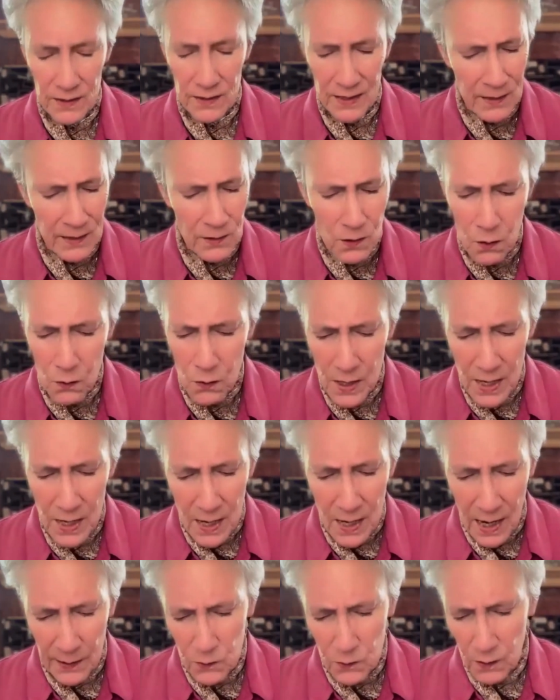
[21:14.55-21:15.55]
And I know
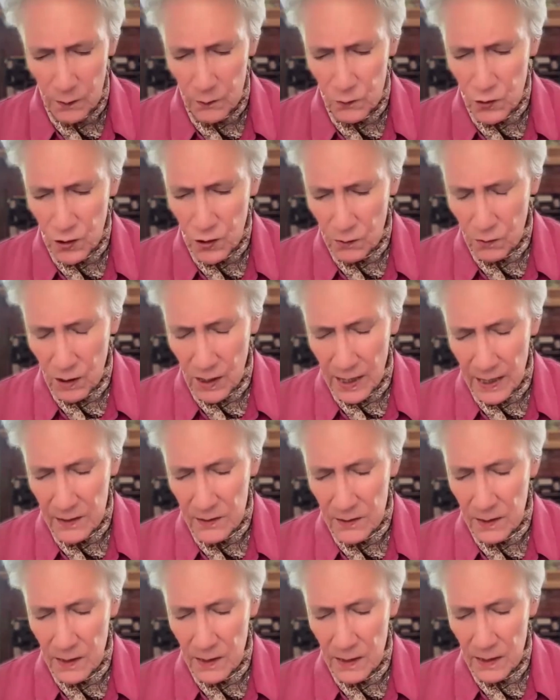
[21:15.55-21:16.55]
I'm
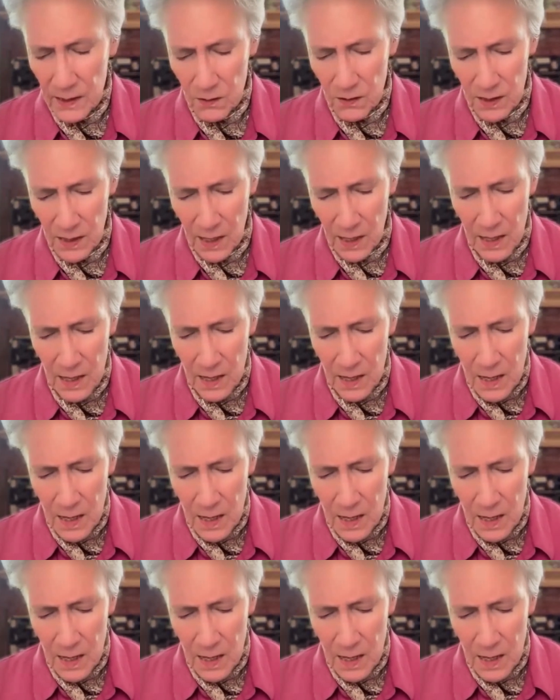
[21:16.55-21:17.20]
generalizing here, and